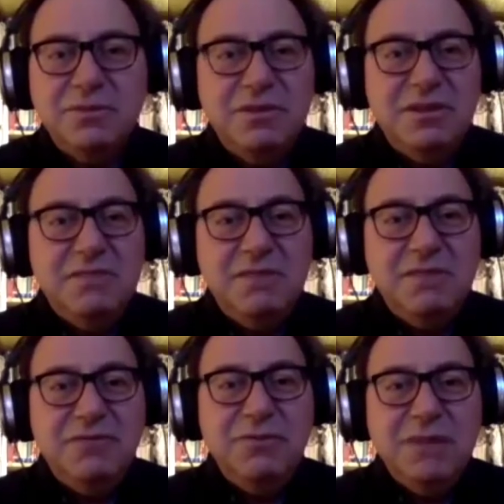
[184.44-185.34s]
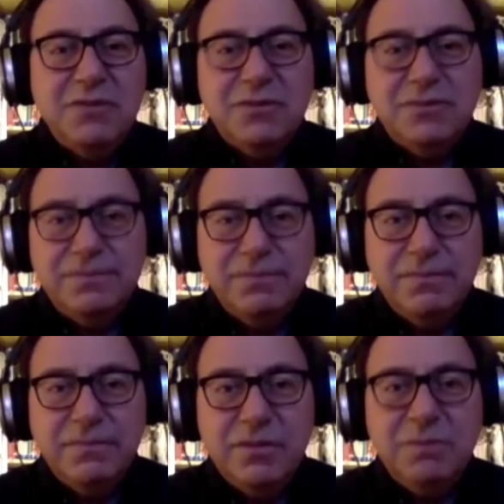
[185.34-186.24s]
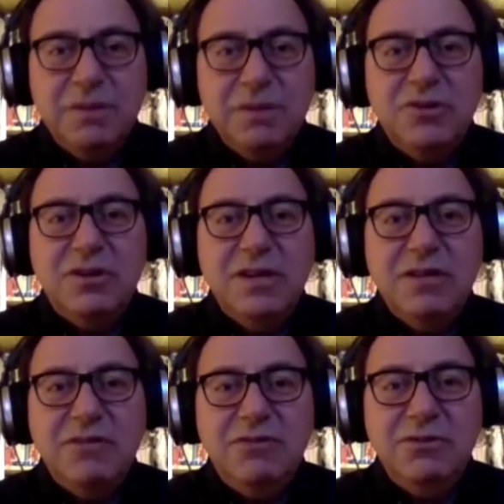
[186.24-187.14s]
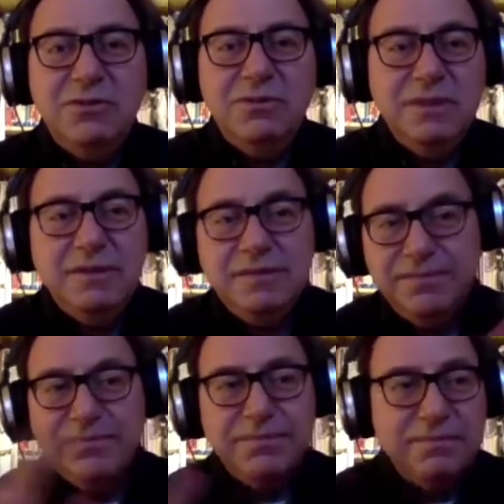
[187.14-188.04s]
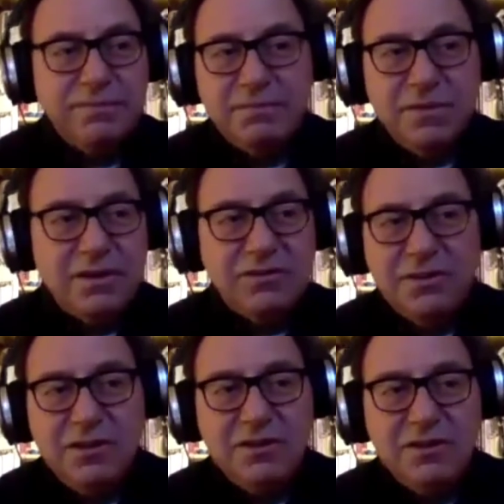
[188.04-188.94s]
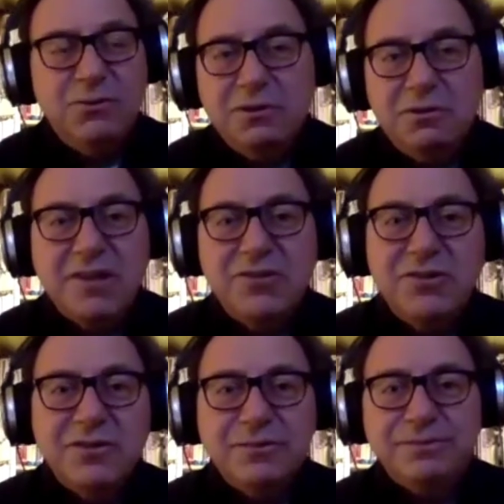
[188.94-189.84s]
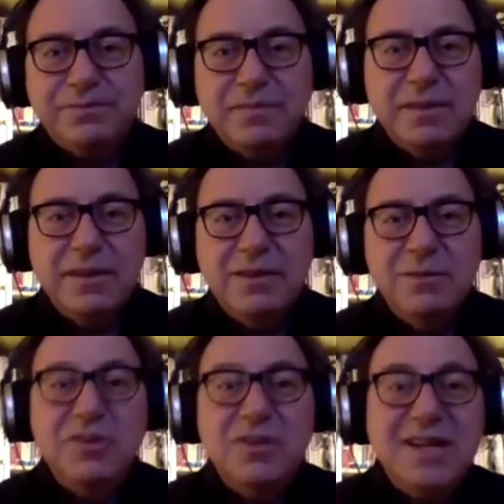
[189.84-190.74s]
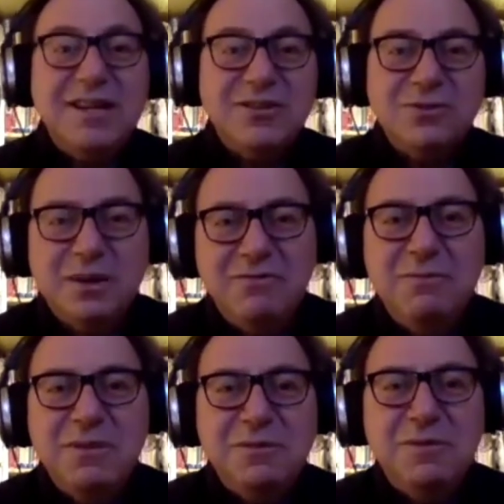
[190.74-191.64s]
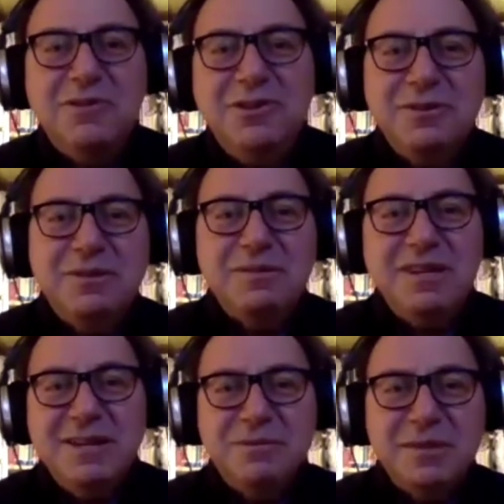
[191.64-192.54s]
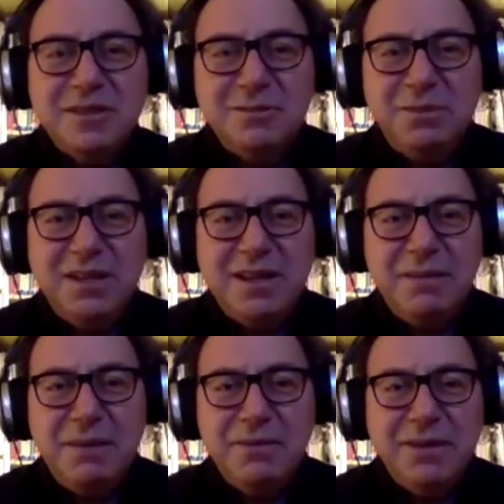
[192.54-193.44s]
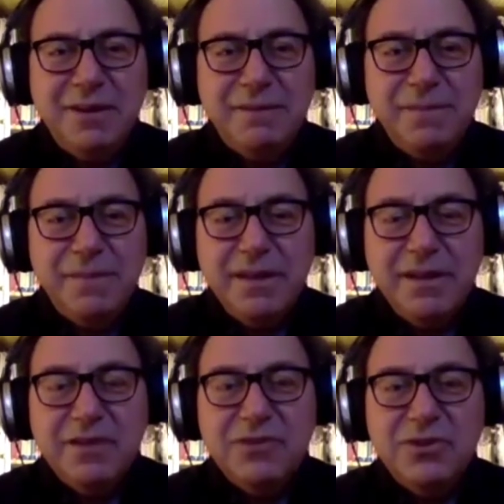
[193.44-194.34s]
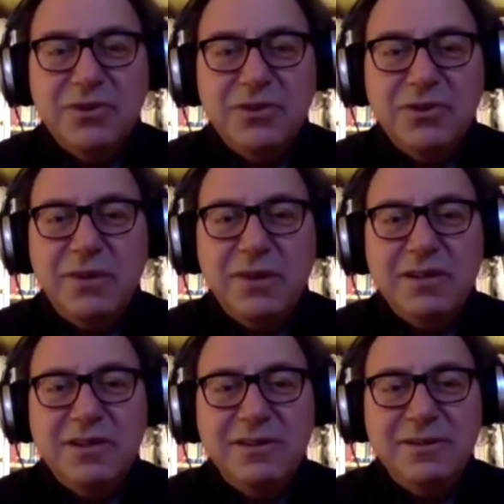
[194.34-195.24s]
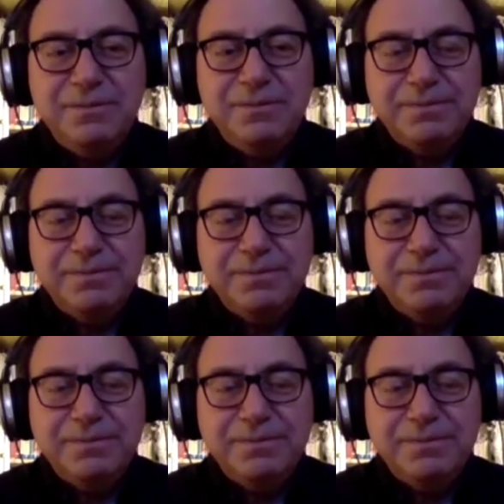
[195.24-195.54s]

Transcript: within a few months, just by journeying through these 4 directions, which Anika is quite familiar with too, and Anika will explain that maybe later. So I wanted to,